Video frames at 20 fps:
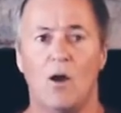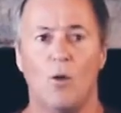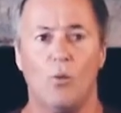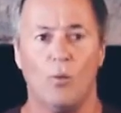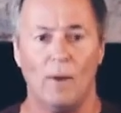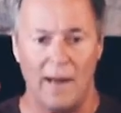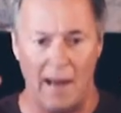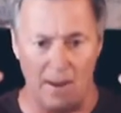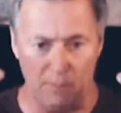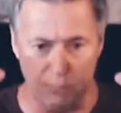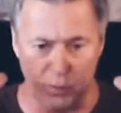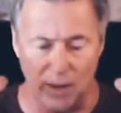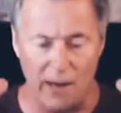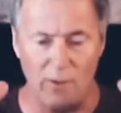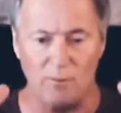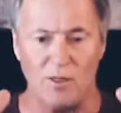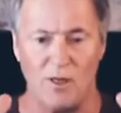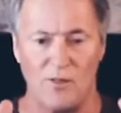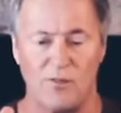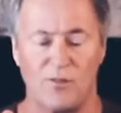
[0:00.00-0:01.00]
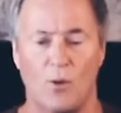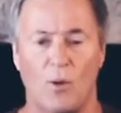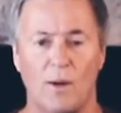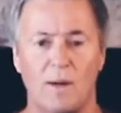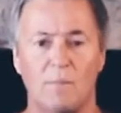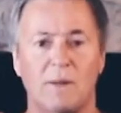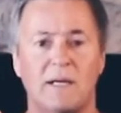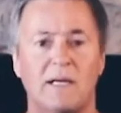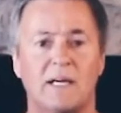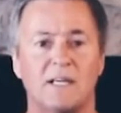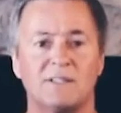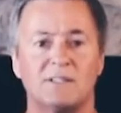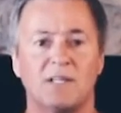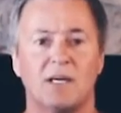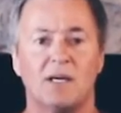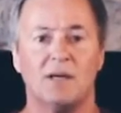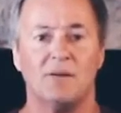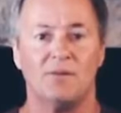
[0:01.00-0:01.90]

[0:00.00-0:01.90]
when I pray with authority, because